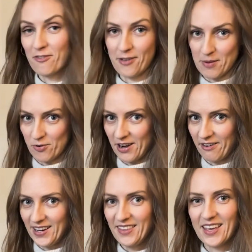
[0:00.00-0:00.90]

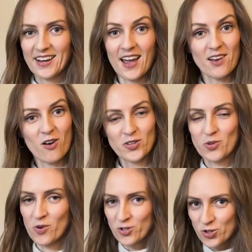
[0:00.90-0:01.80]
February that I also
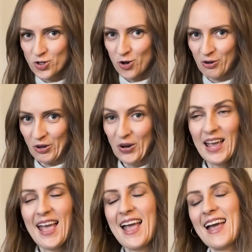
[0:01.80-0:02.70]
want to show you,
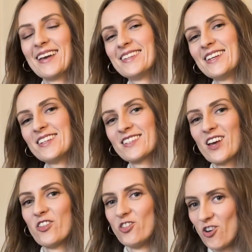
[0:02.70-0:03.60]
and that is
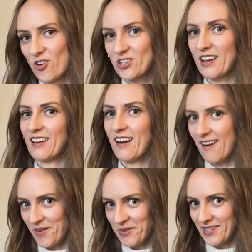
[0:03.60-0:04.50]
not a
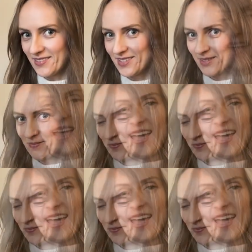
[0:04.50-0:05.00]
garment.